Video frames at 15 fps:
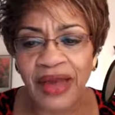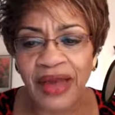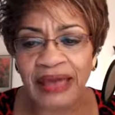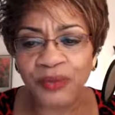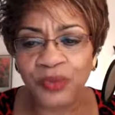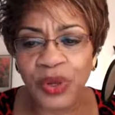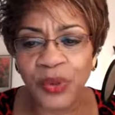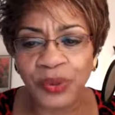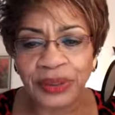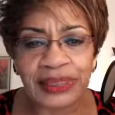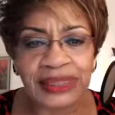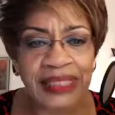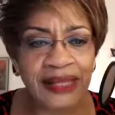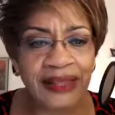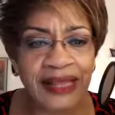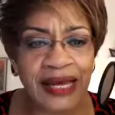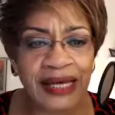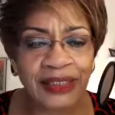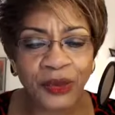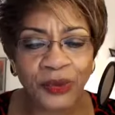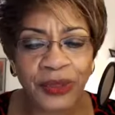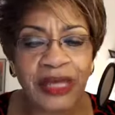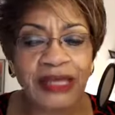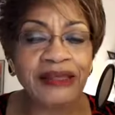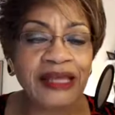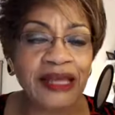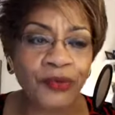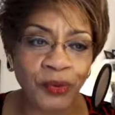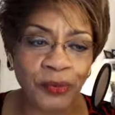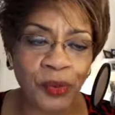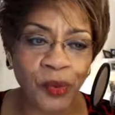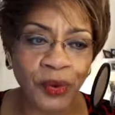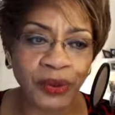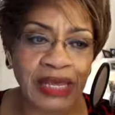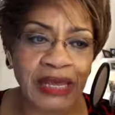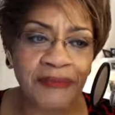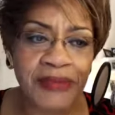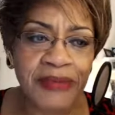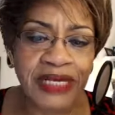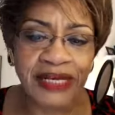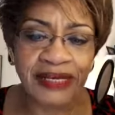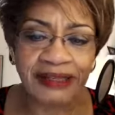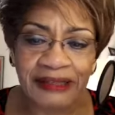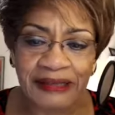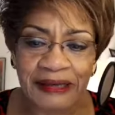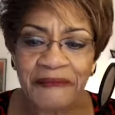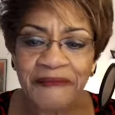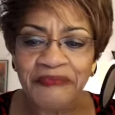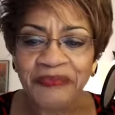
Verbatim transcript: and we will send that you'll get that report immediately